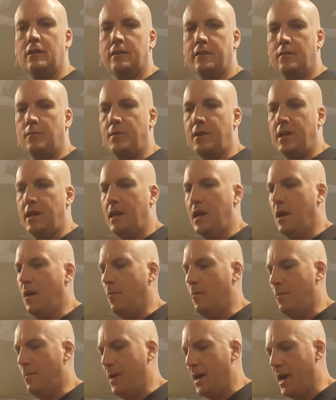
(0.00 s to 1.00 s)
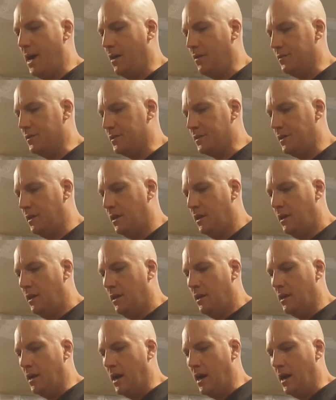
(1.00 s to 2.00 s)
a little bit about
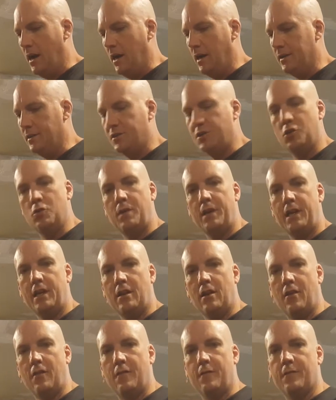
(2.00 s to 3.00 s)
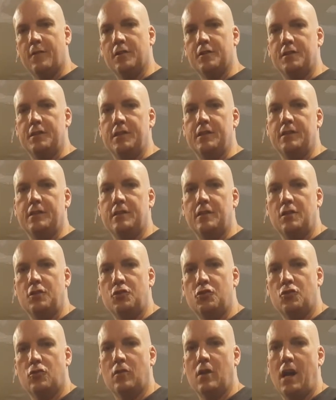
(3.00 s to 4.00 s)
doing versus
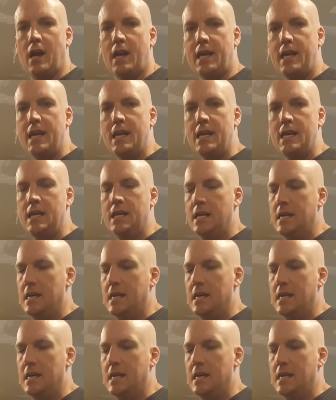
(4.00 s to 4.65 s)
trying,